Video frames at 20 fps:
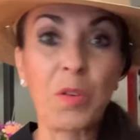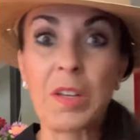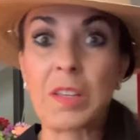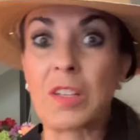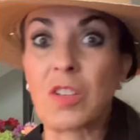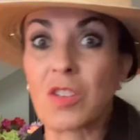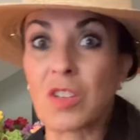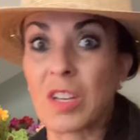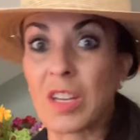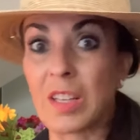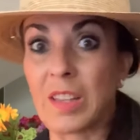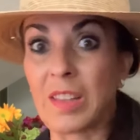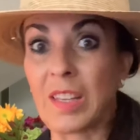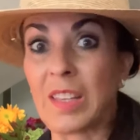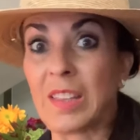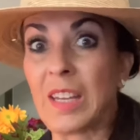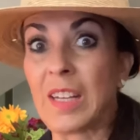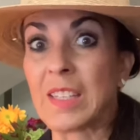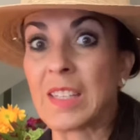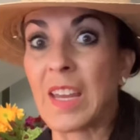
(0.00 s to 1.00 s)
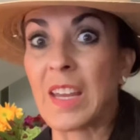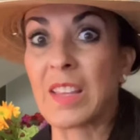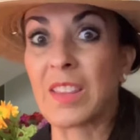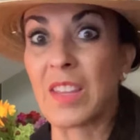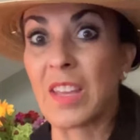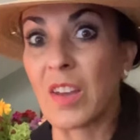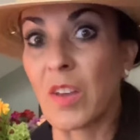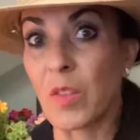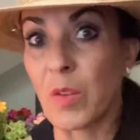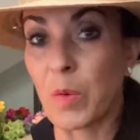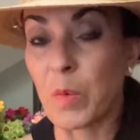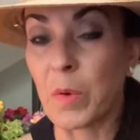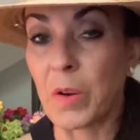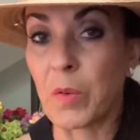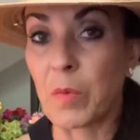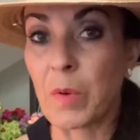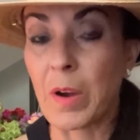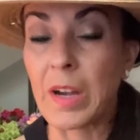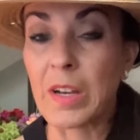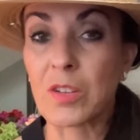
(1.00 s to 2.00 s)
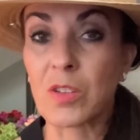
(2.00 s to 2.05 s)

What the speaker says: and then they take the other one, right?